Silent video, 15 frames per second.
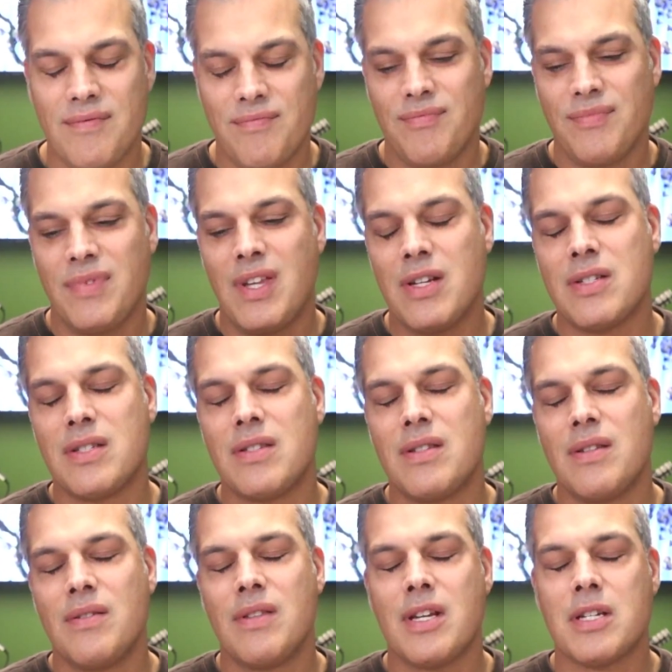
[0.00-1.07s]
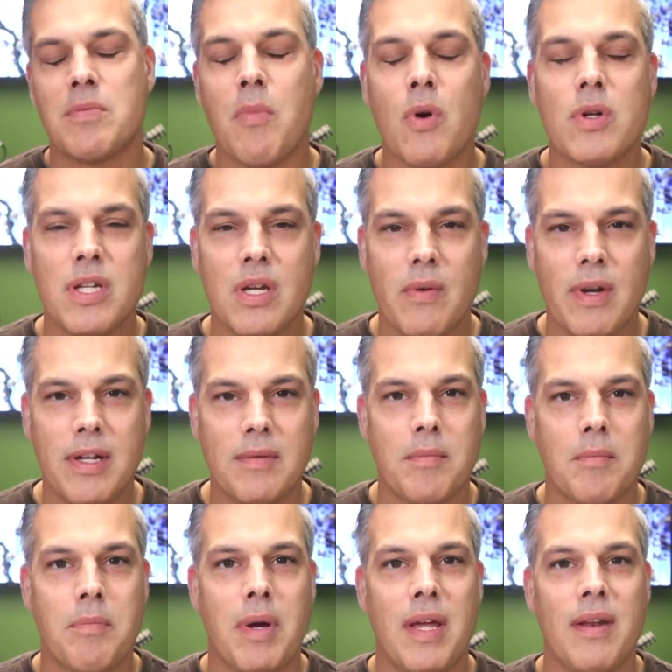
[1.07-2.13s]
There's more to
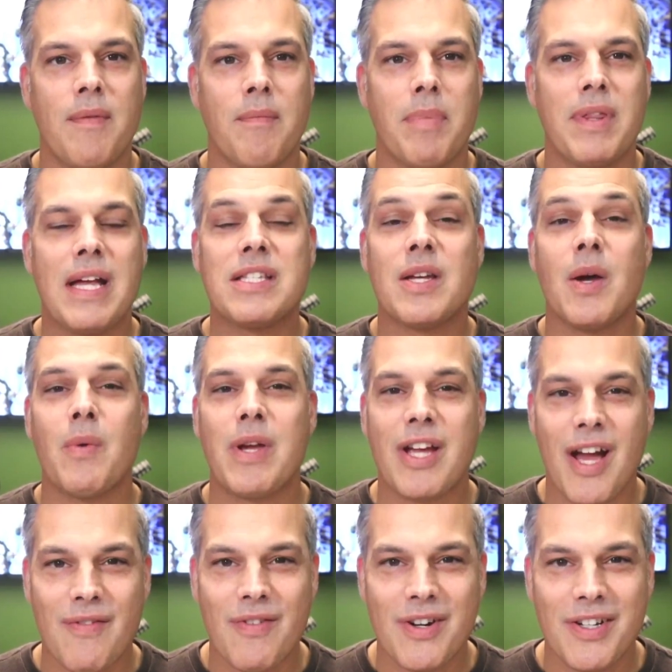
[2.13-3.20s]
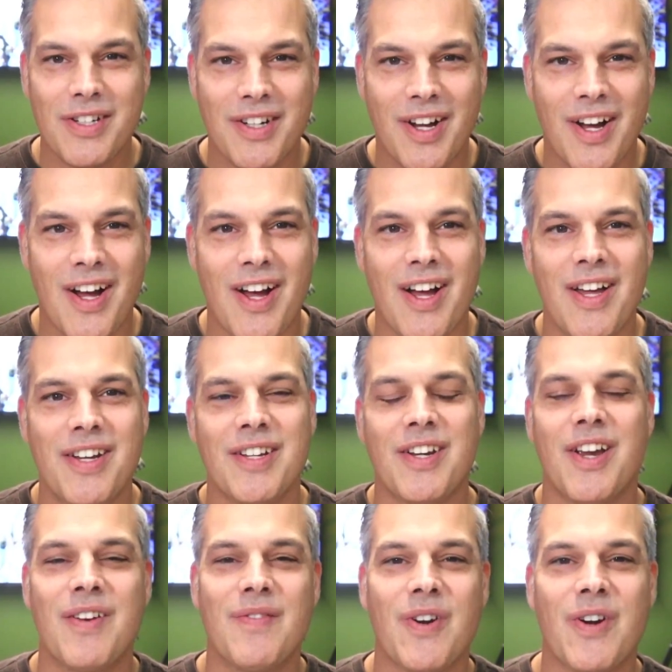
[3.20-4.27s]
it, but that's all we covered on
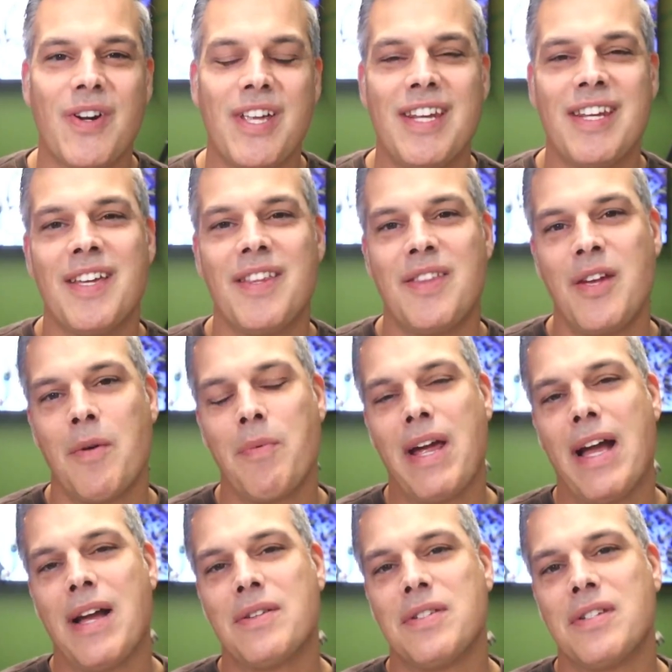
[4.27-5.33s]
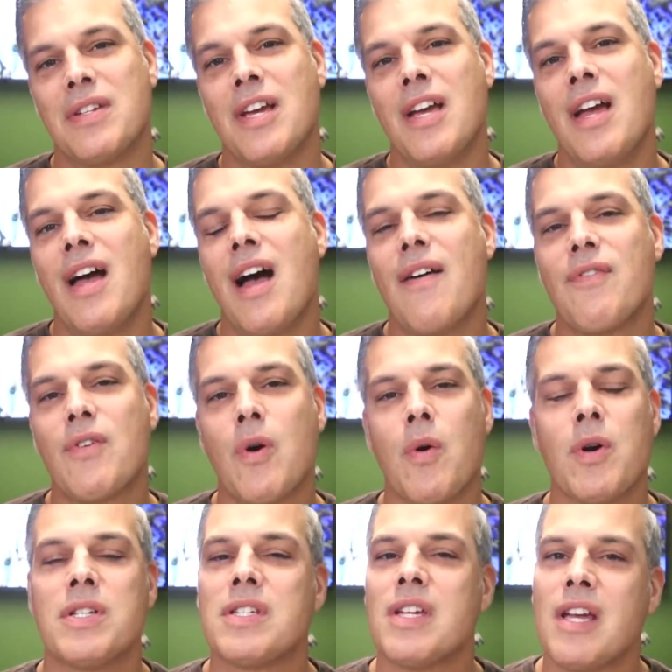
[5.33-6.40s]
converting the open houses. Of
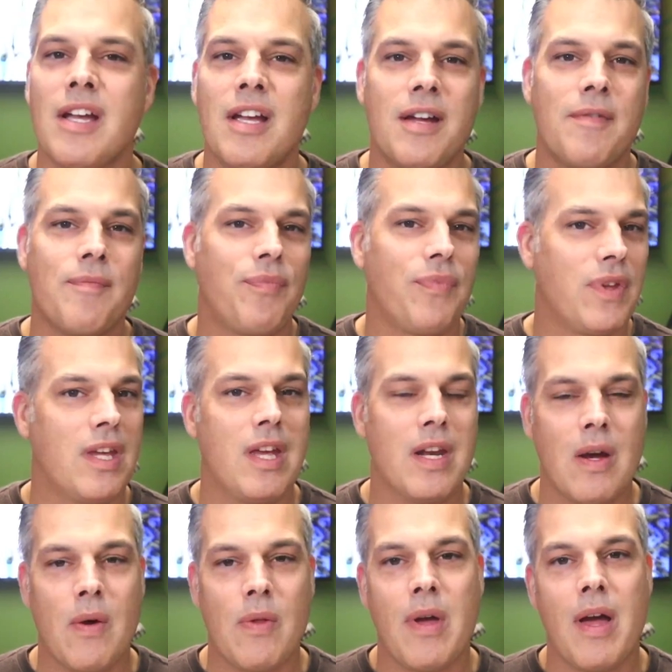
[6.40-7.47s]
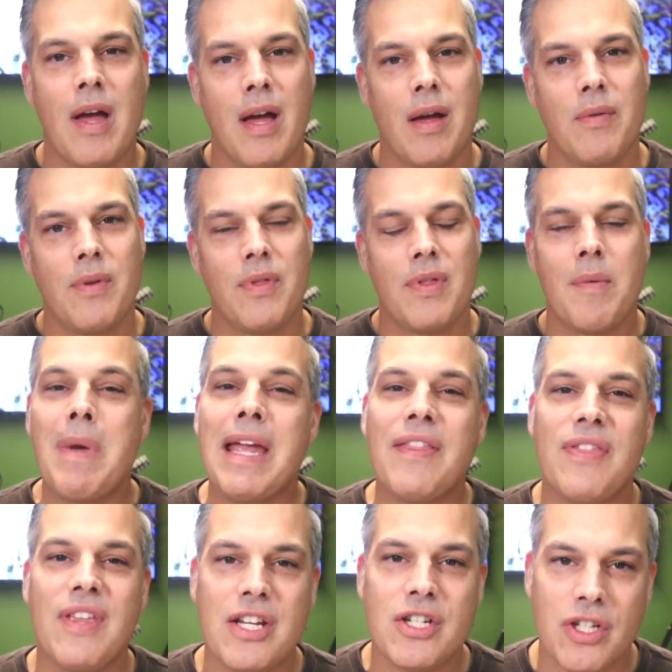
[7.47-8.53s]
course, the main
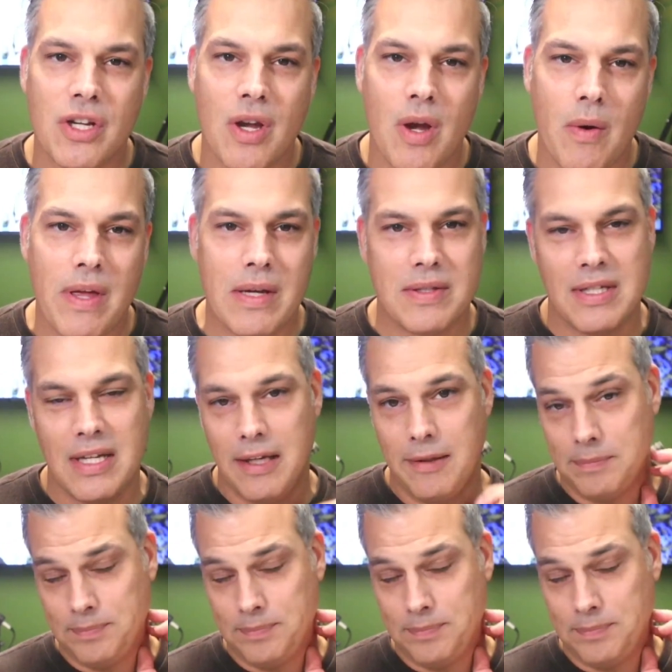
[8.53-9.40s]
thing should go without saying.